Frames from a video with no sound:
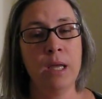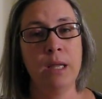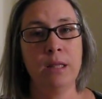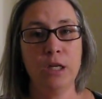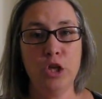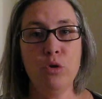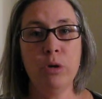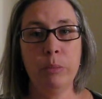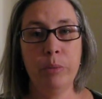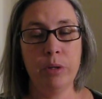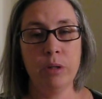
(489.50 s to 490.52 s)
then you
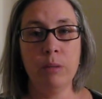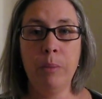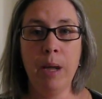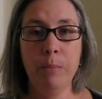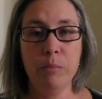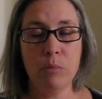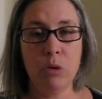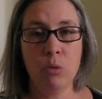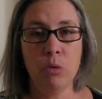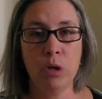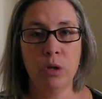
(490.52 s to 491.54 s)
can put the peppermint
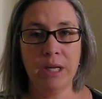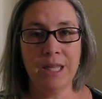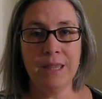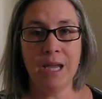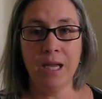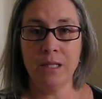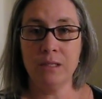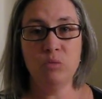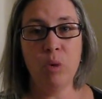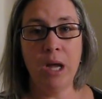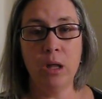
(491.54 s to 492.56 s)
oil in that as
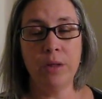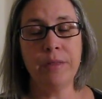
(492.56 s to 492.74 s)
well,